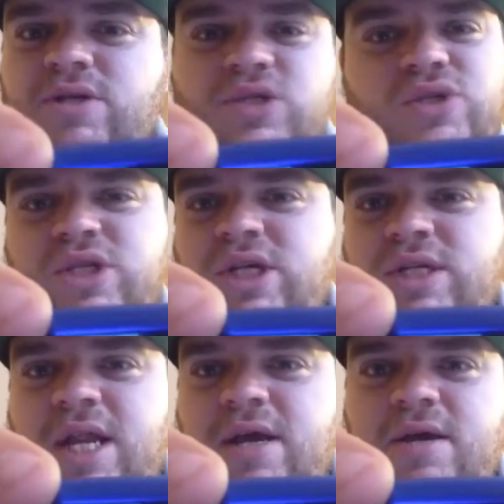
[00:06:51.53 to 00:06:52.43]
I would just
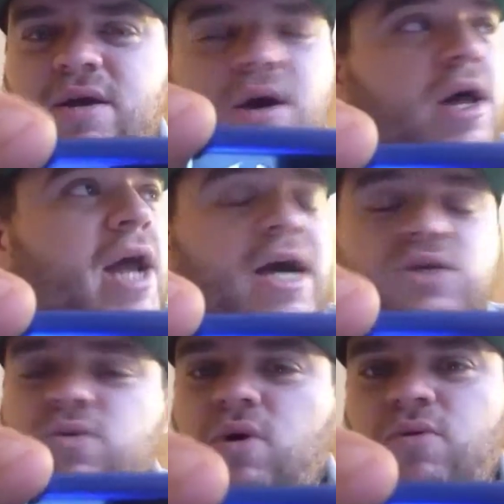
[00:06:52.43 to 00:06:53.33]
suggest getting an
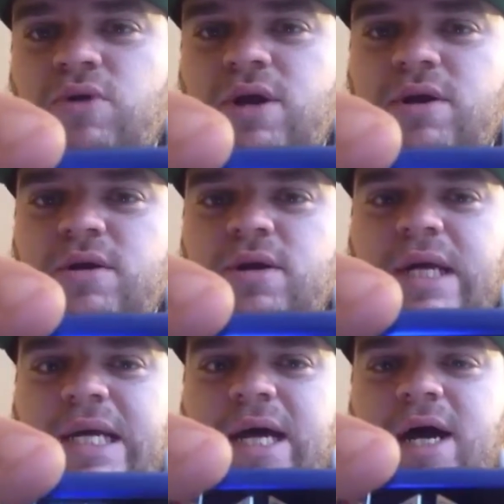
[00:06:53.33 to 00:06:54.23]
actual ohm
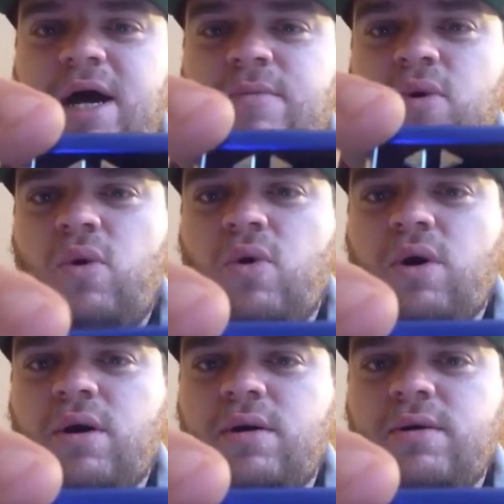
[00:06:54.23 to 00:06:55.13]
reader,
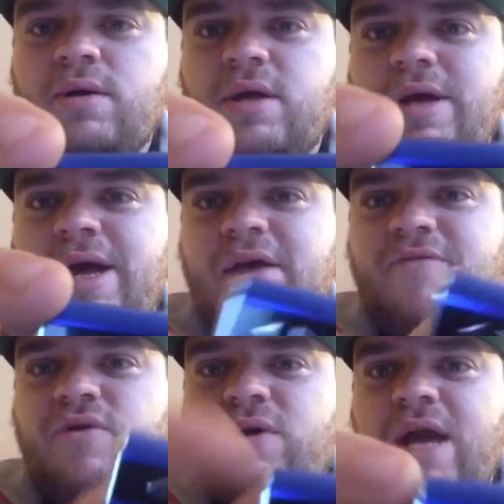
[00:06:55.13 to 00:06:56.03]
or
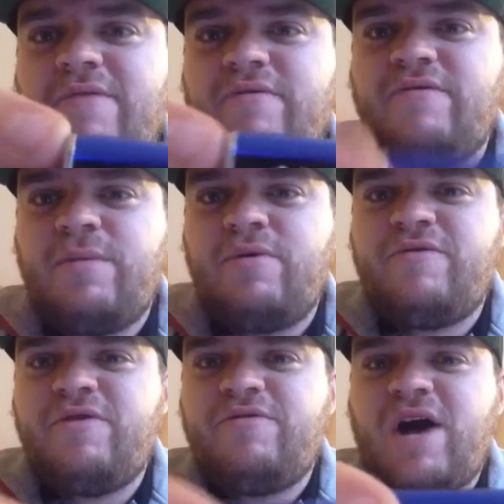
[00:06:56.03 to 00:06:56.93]
if you already have a
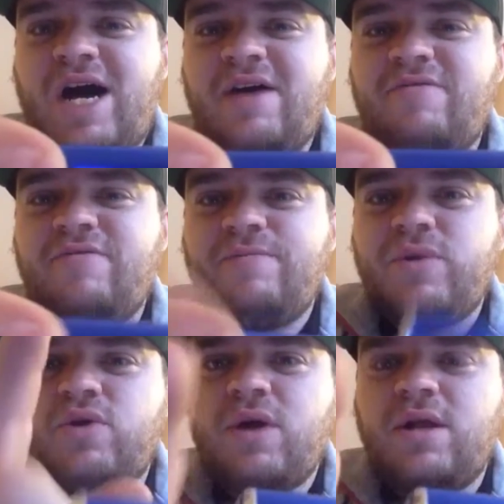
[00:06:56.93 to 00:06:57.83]
Vamo
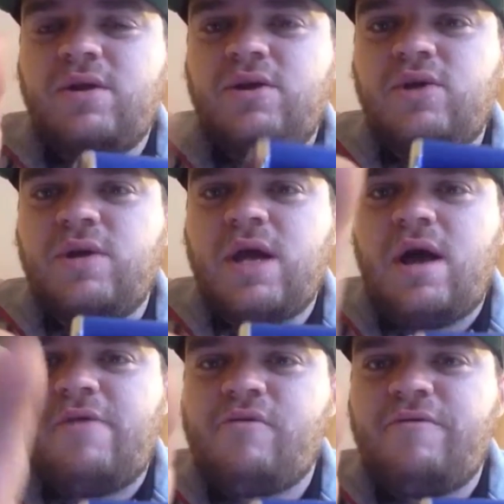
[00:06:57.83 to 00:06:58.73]
V5, great little
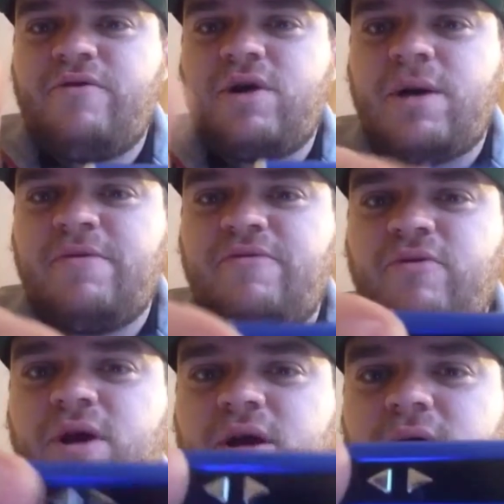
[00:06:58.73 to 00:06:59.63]
unit. I'll have a review
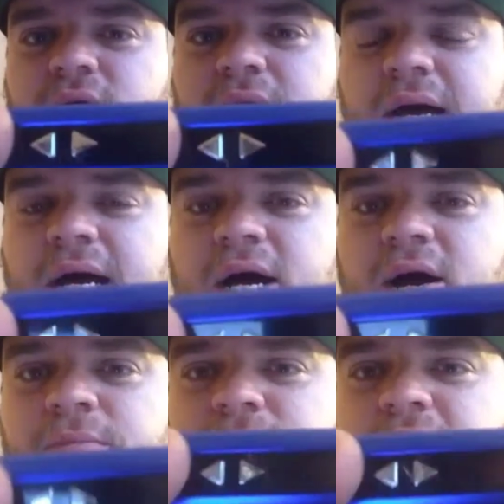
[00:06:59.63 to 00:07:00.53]
coming for it.
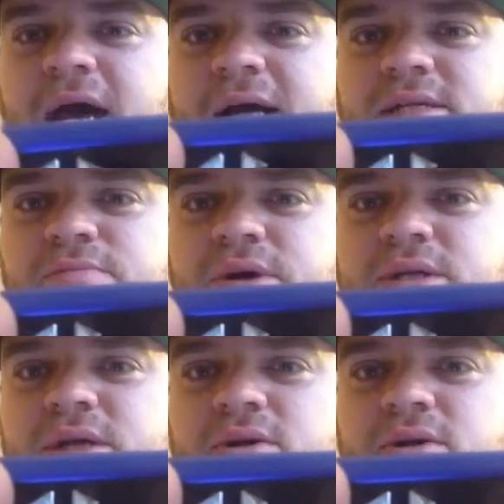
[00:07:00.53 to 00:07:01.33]
It has a